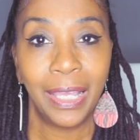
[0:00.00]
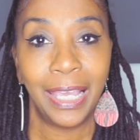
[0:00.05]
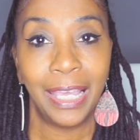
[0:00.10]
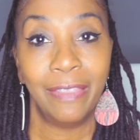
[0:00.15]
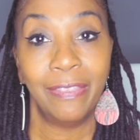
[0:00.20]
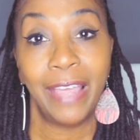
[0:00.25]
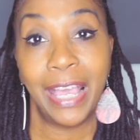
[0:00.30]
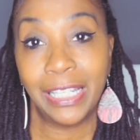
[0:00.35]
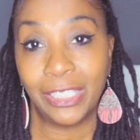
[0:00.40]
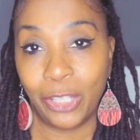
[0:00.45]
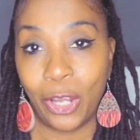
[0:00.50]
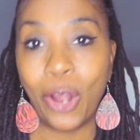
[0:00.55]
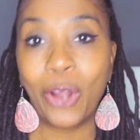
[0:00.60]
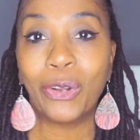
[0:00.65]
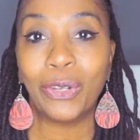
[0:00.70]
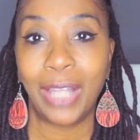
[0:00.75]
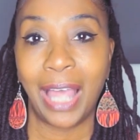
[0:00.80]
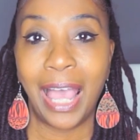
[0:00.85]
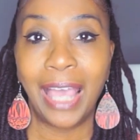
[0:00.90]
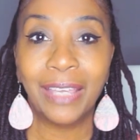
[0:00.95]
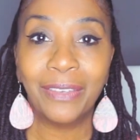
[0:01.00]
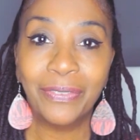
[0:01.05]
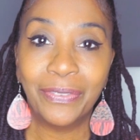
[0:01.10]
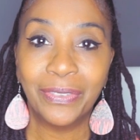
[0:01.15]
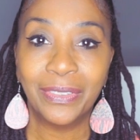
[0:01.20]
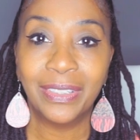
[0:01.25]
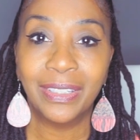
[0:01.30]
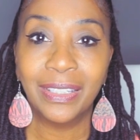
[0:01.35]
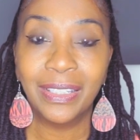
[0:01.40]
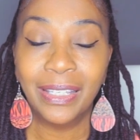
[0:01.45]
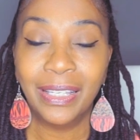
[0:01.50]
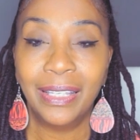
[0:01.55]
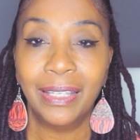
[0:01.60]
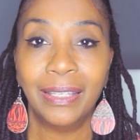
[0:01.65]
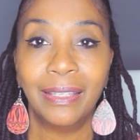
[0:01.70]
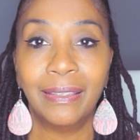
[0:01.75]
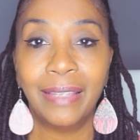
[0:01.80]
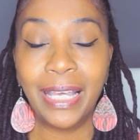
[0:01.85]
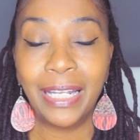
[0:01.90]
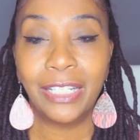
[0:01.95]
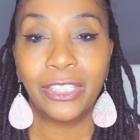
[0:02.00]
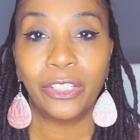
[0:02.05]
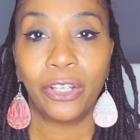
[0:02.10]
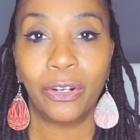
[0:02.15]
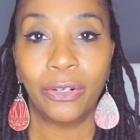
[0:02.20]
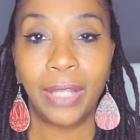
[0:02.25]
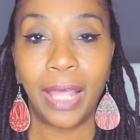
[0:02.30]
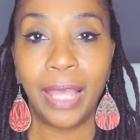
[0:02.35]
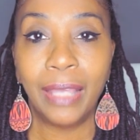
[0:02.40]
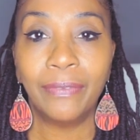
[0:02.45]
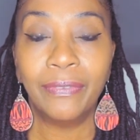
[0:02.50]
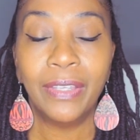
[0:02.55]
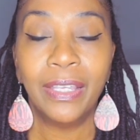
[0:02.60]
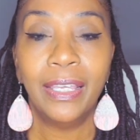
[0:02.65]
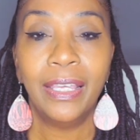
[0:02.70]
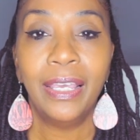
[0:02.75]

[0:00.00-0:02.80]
And that's her life. That is her life.